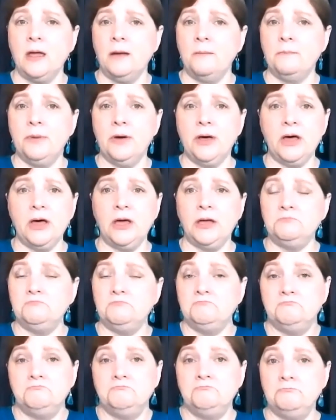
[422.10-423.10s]
But
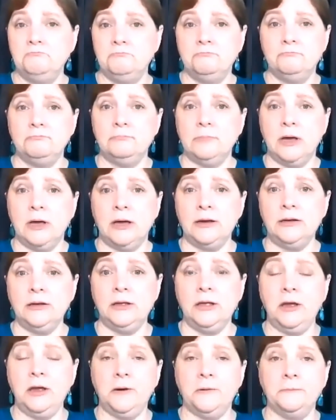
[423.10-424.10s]
I didn't
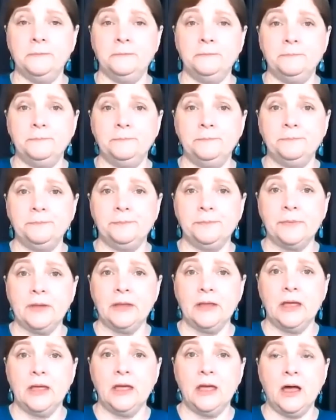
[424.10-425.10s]
care.
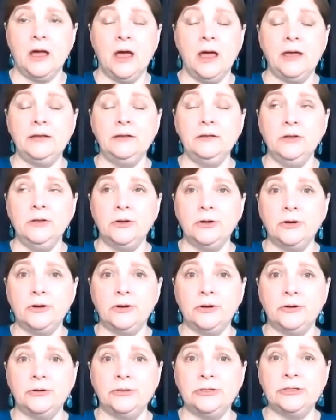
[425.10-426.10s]
I
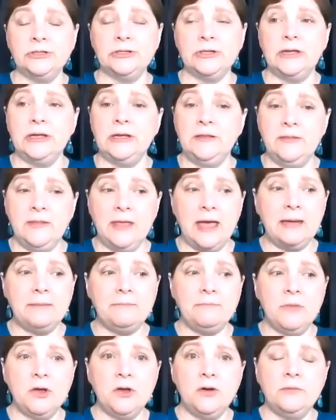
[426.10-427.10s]
learned in that
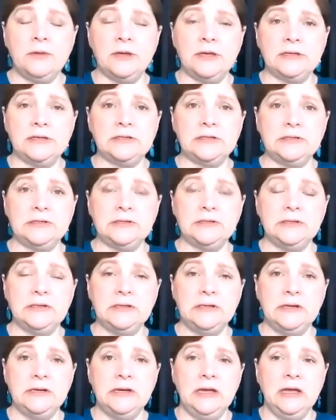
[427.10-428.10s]
moment
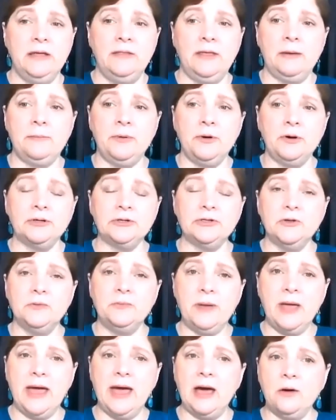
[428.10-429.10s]
that personal
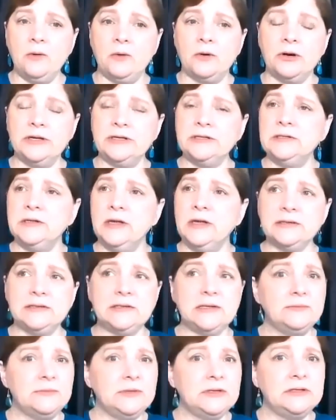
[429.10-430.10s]
power is not
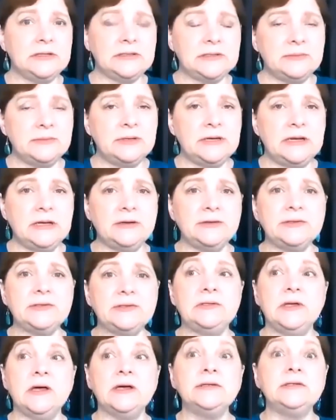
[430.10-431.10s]
something that somebody else
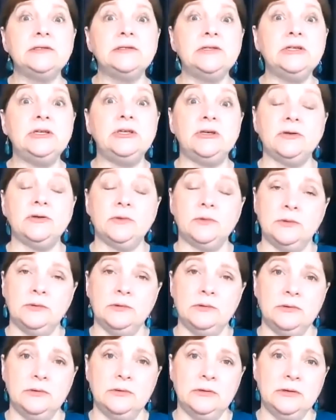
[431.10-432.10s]
does to you.
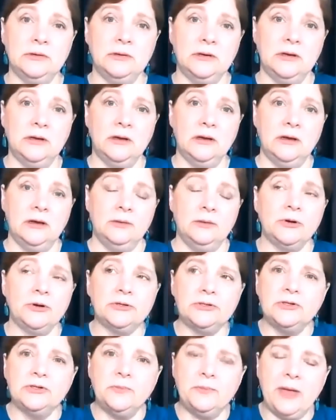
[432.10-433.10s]

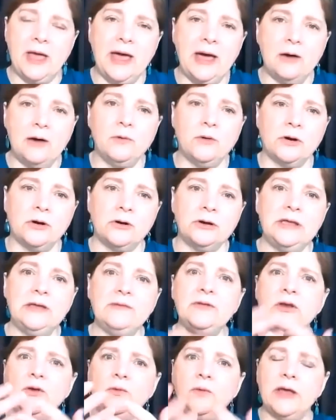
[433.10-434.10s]
Personal power,
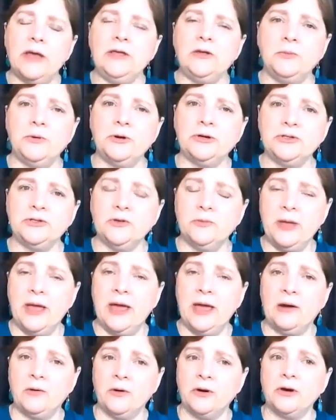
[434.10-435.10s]
giving away your personal
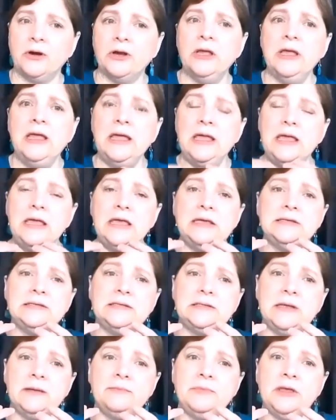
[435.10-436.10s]
power, is
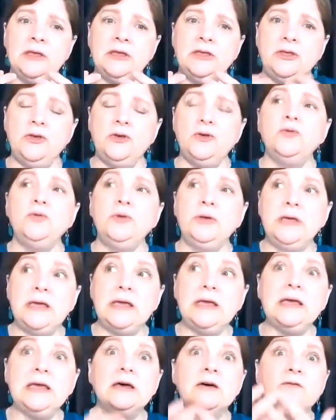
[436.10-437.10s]
something you
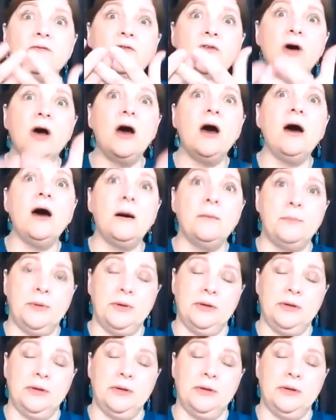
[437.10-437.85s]
give up.